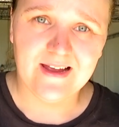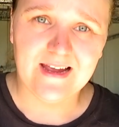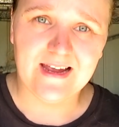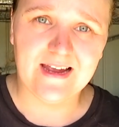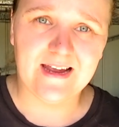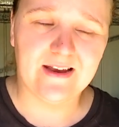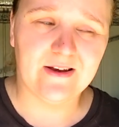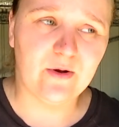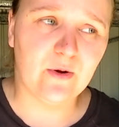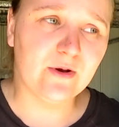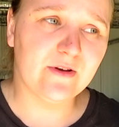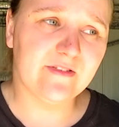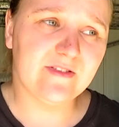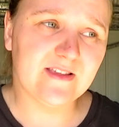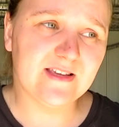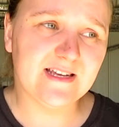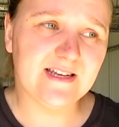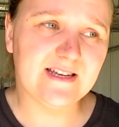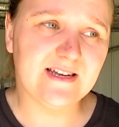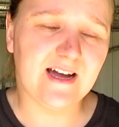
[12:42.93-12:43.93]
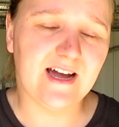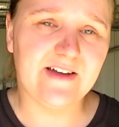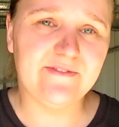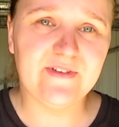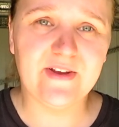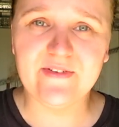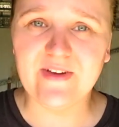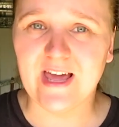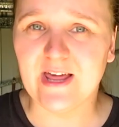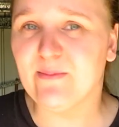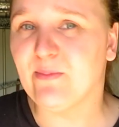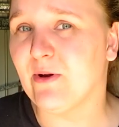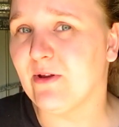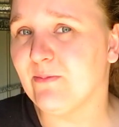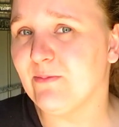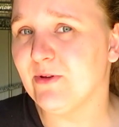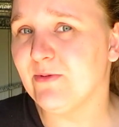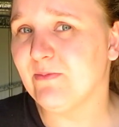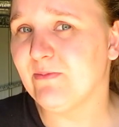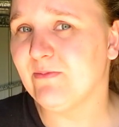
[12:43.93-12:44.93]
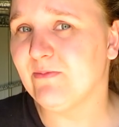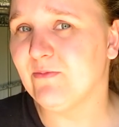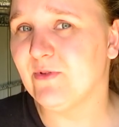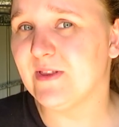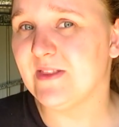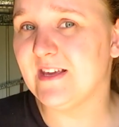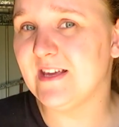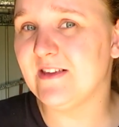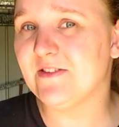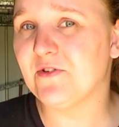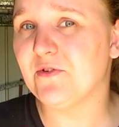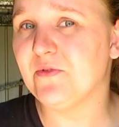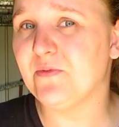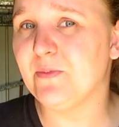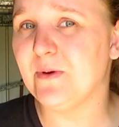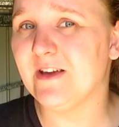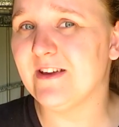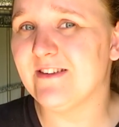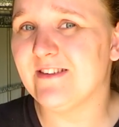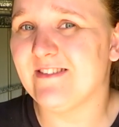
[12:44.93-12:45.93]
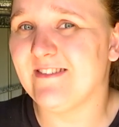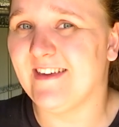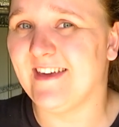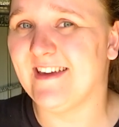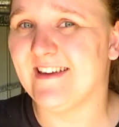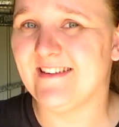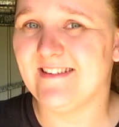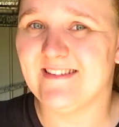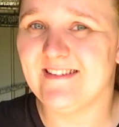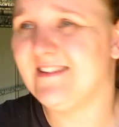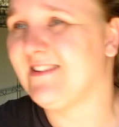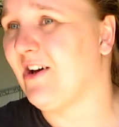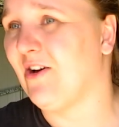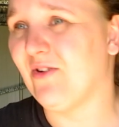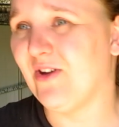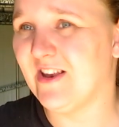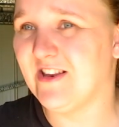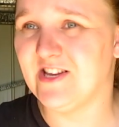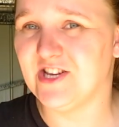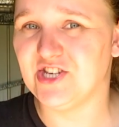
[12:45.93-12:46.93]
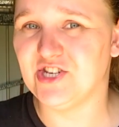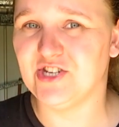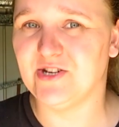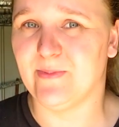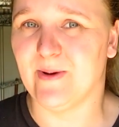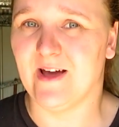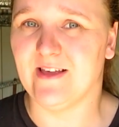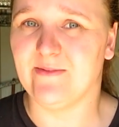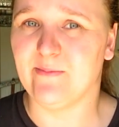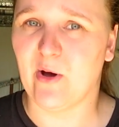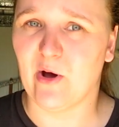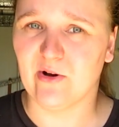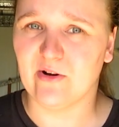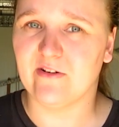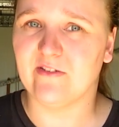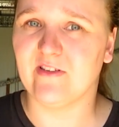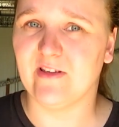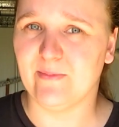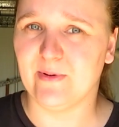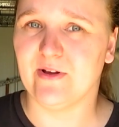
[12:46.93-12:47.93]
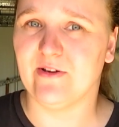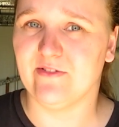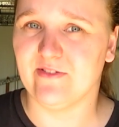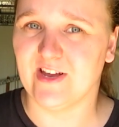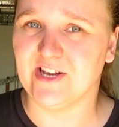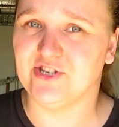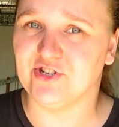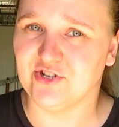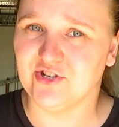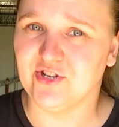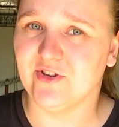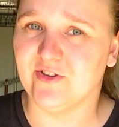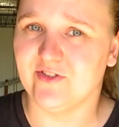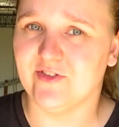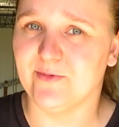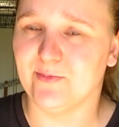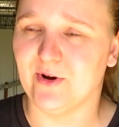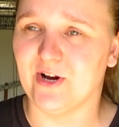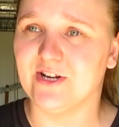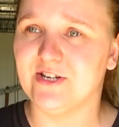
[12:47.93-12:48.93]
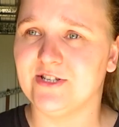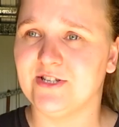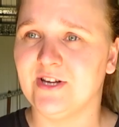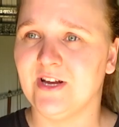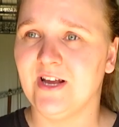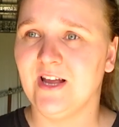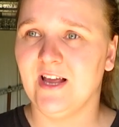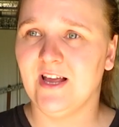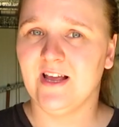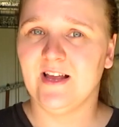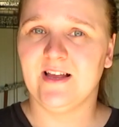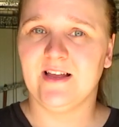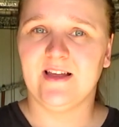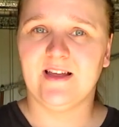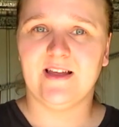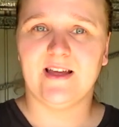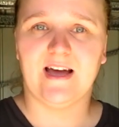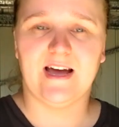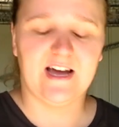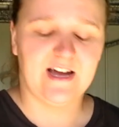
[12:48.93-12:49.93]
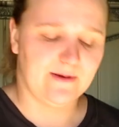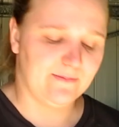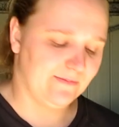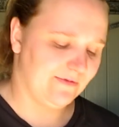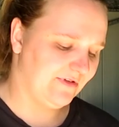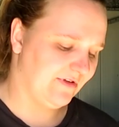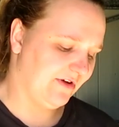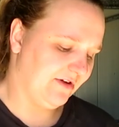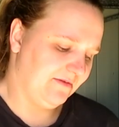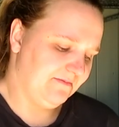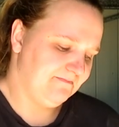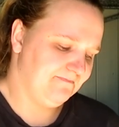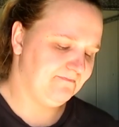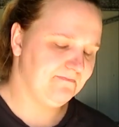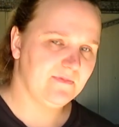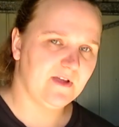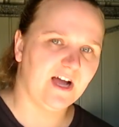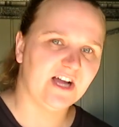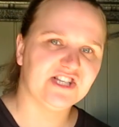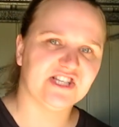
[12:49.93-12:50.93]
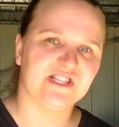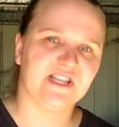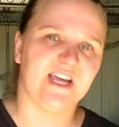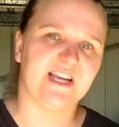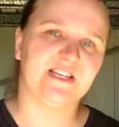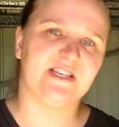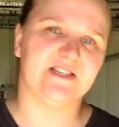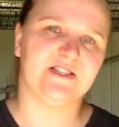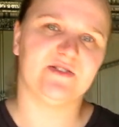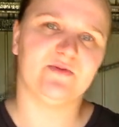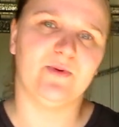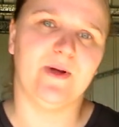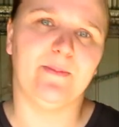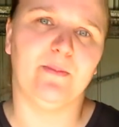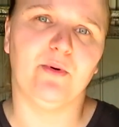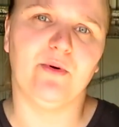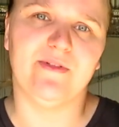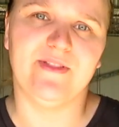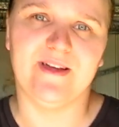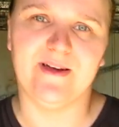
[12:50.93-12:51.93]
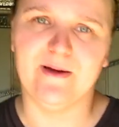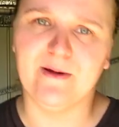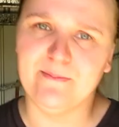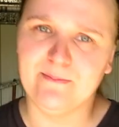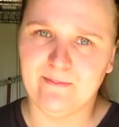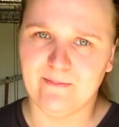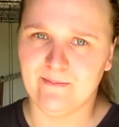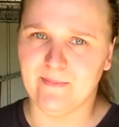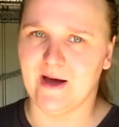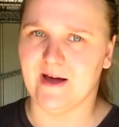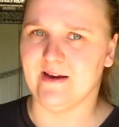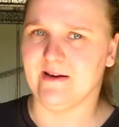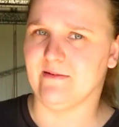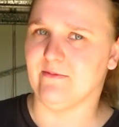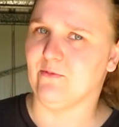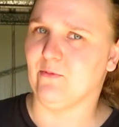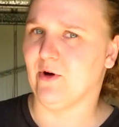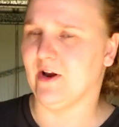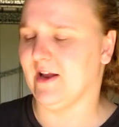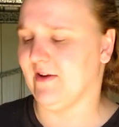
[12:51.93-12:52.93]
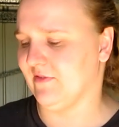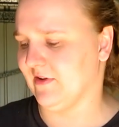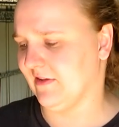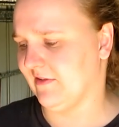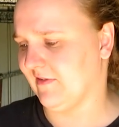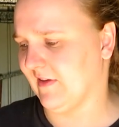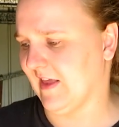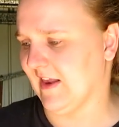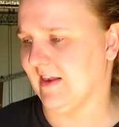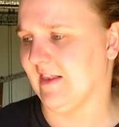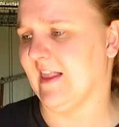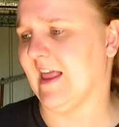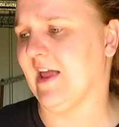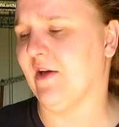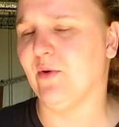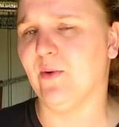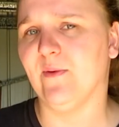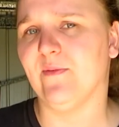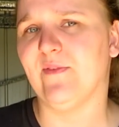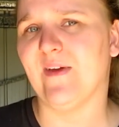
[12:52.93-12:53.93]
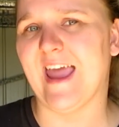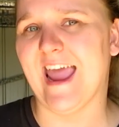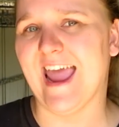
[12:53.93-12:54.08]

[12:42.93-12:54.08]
And honestly, I've never had a problem with these hoof picks. Like, I'll continue to buy them, honestly, because I do use the brush. So I just like to sweep all the mud and whatever's in their hoof